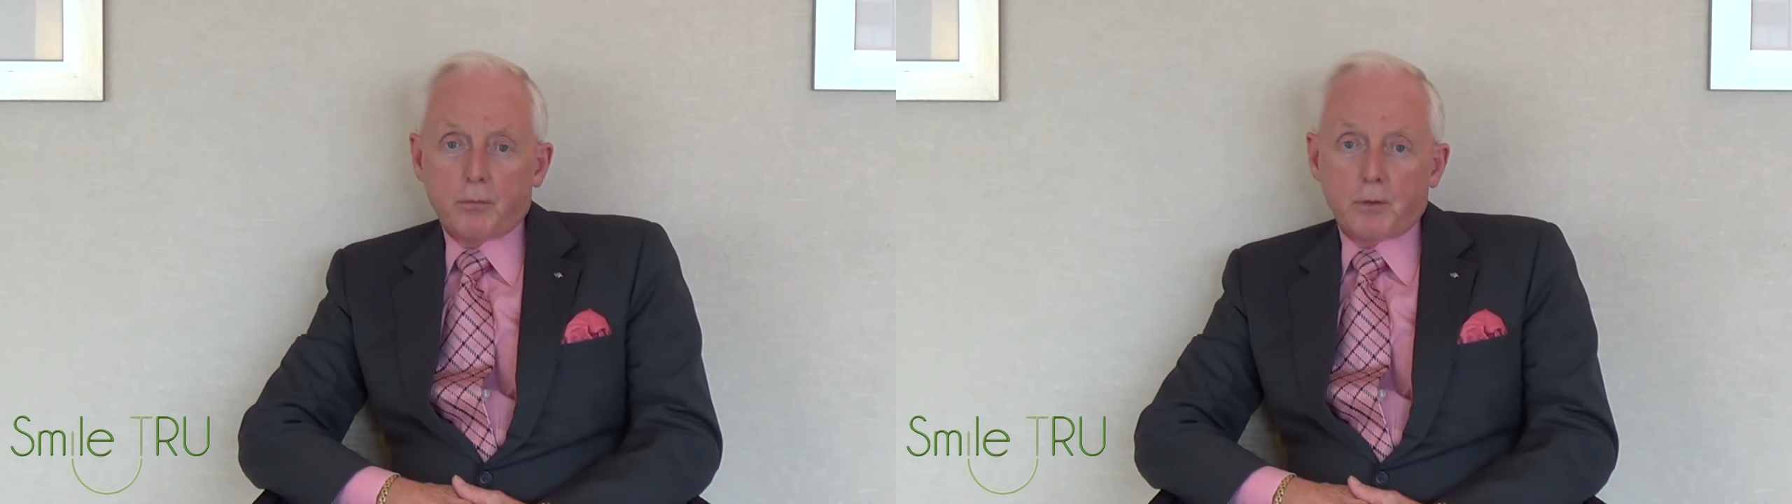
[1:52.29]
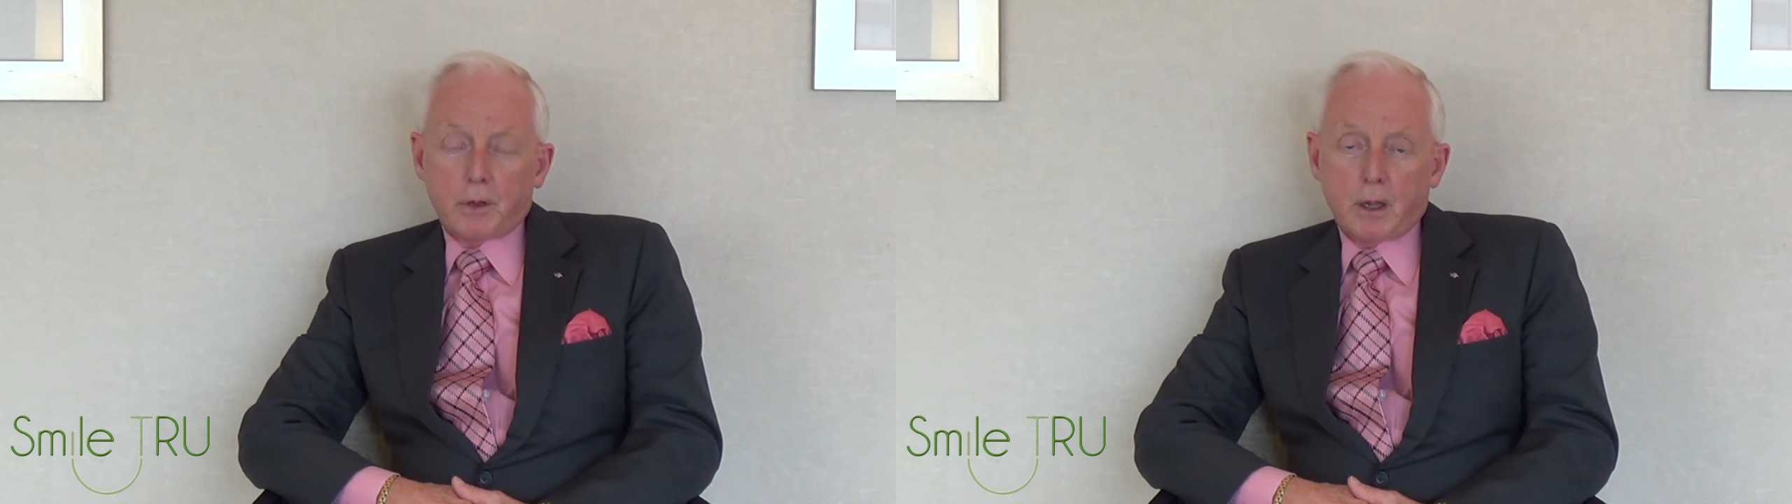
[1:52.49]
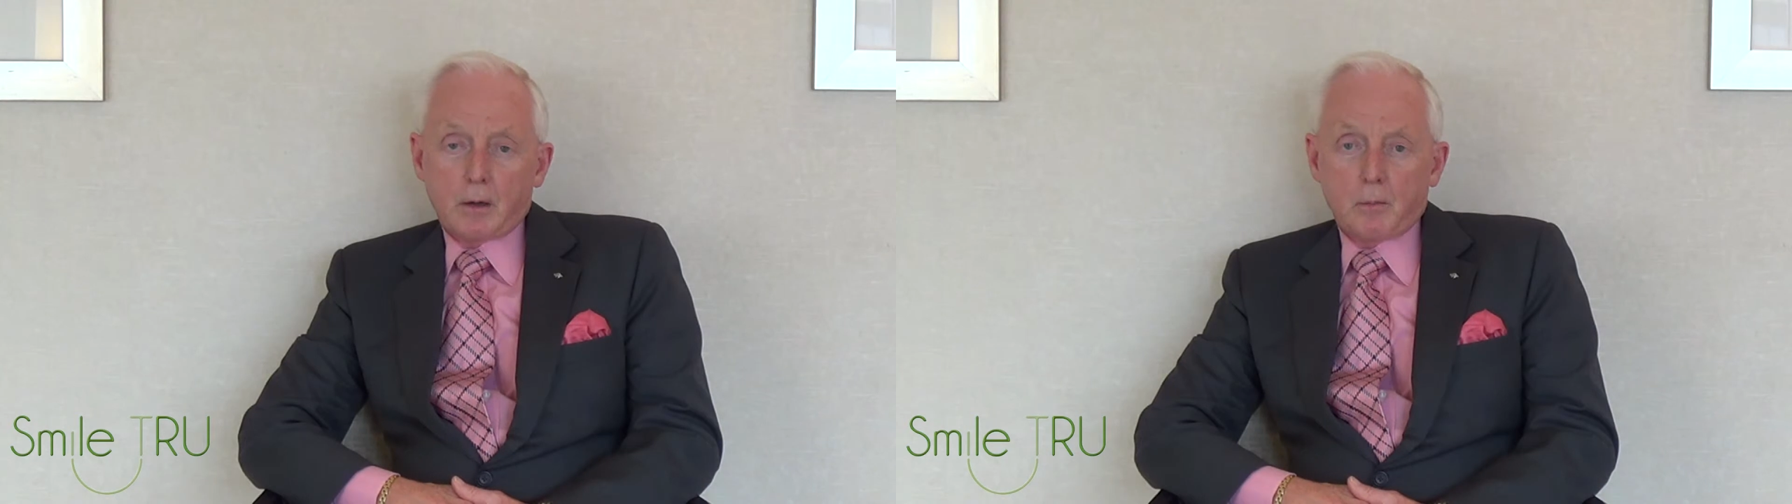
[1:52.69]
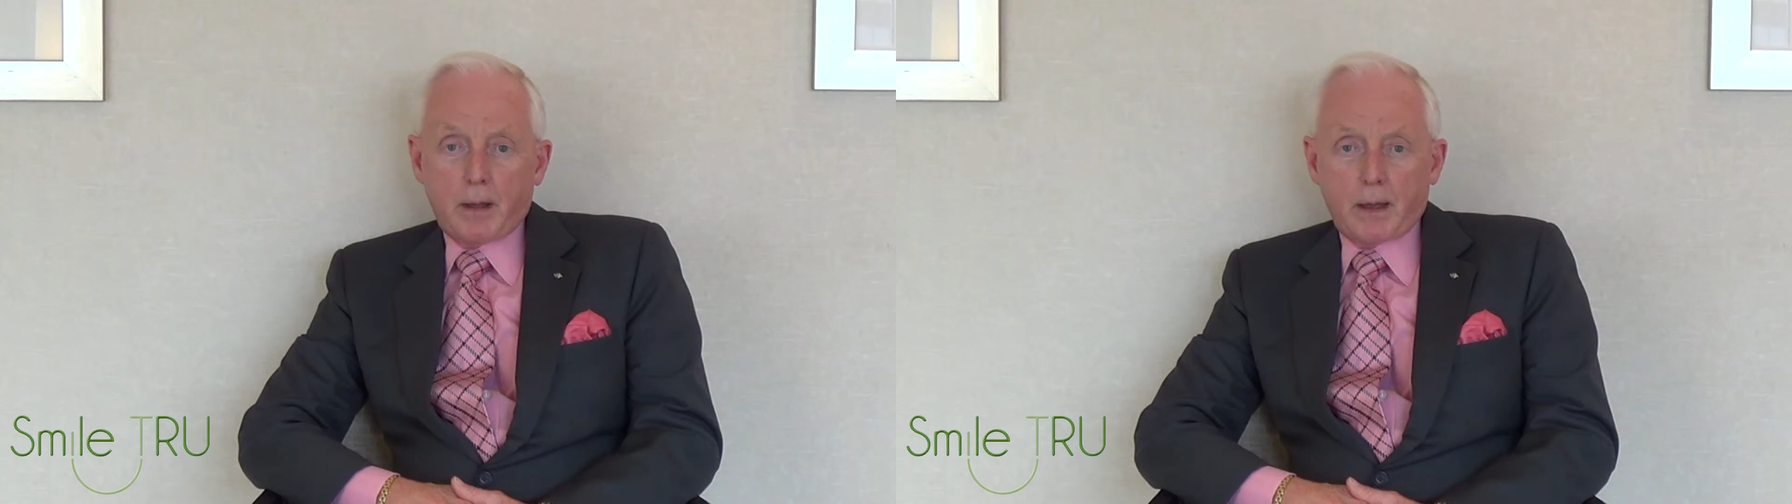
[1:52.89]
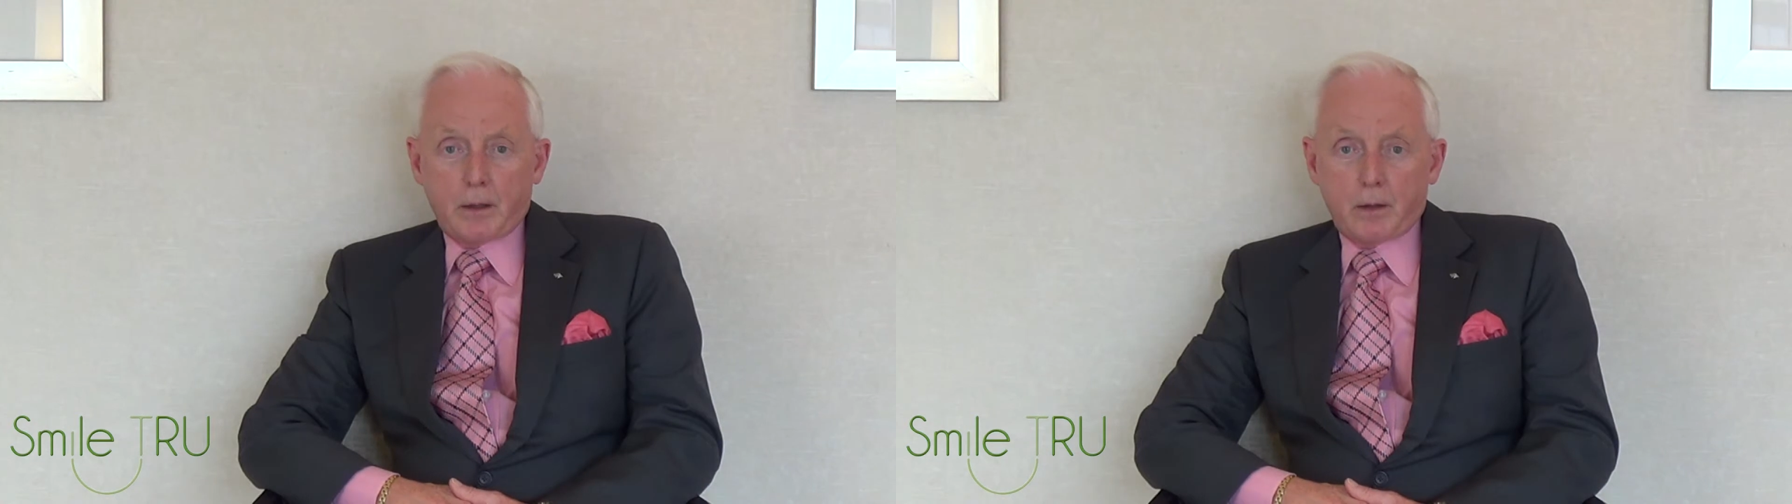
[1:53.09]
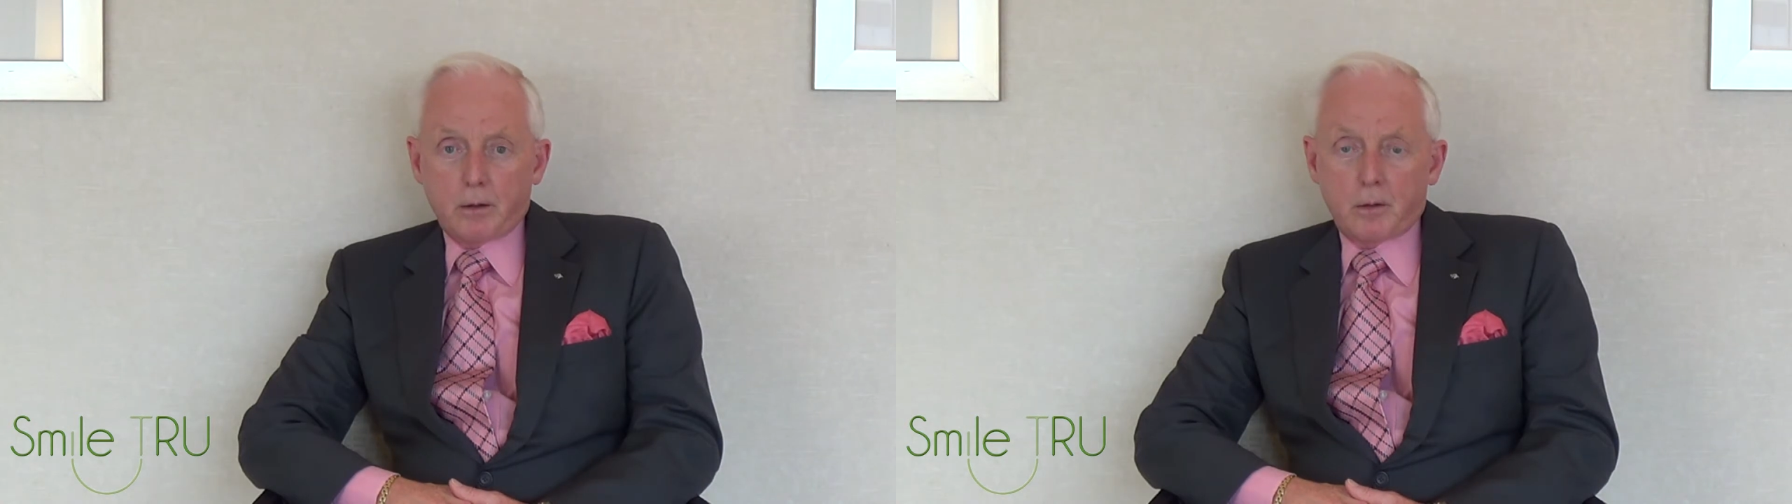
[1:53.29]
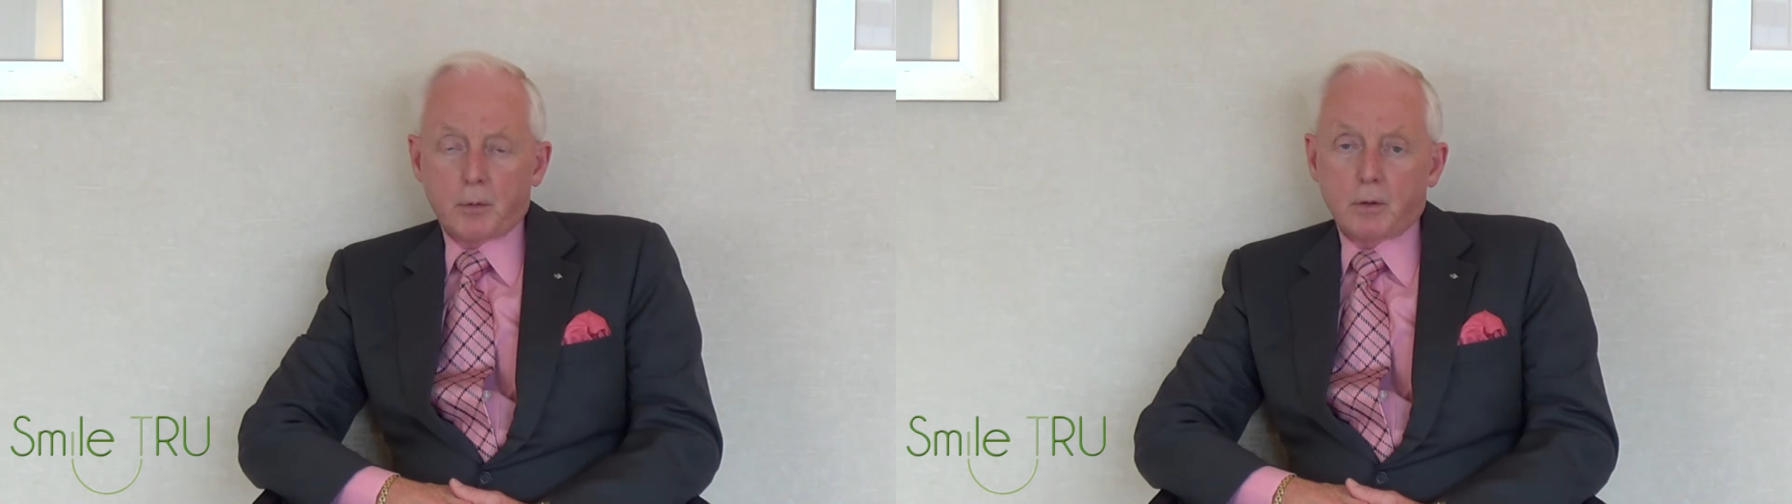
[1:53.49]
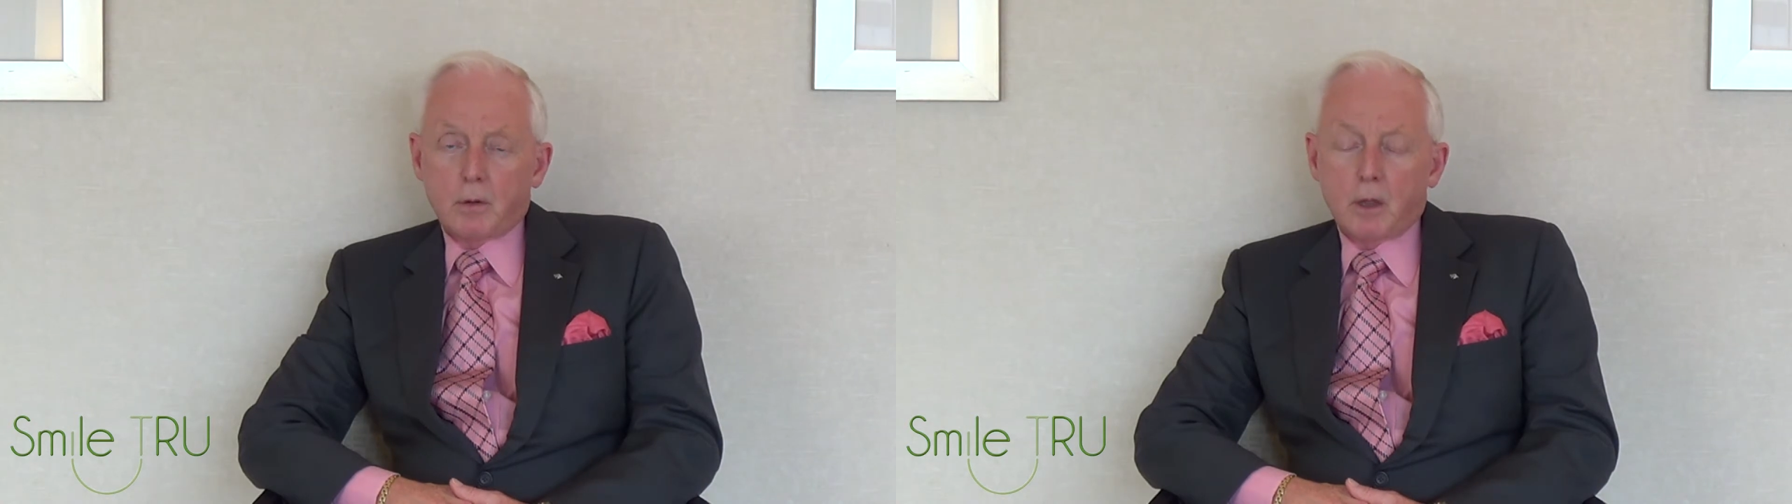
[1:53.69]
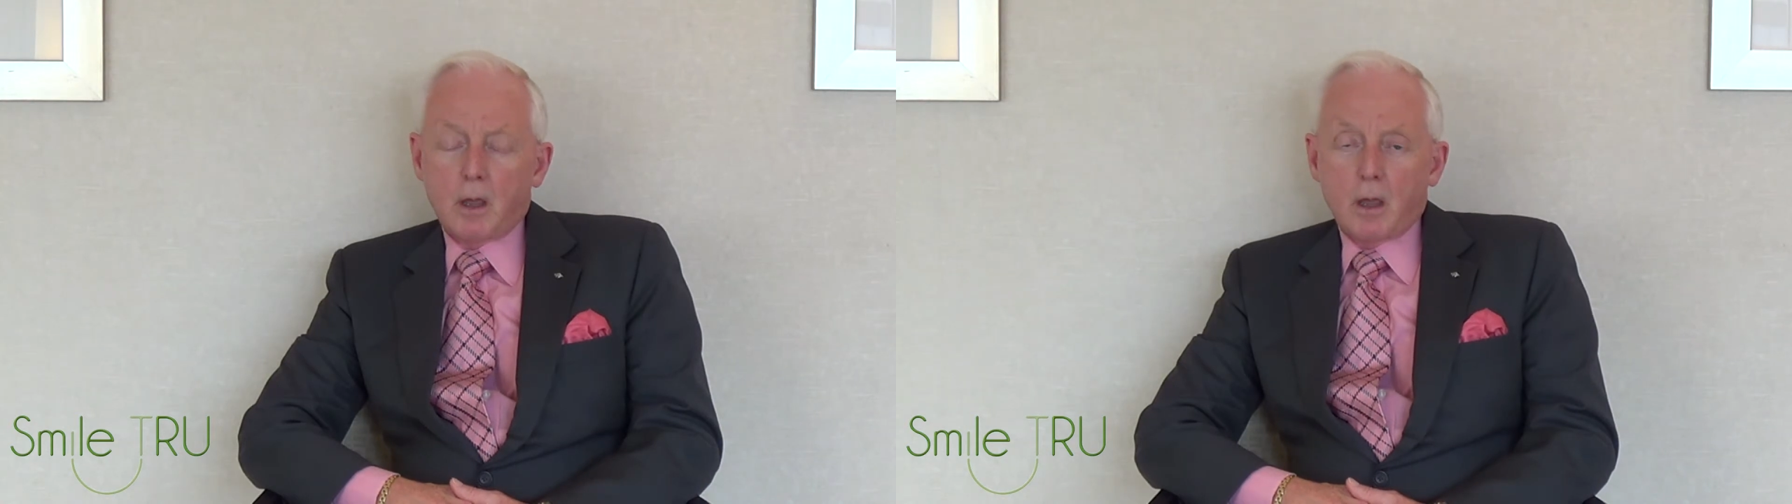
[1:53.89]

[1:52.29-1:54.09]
the second bicuspids,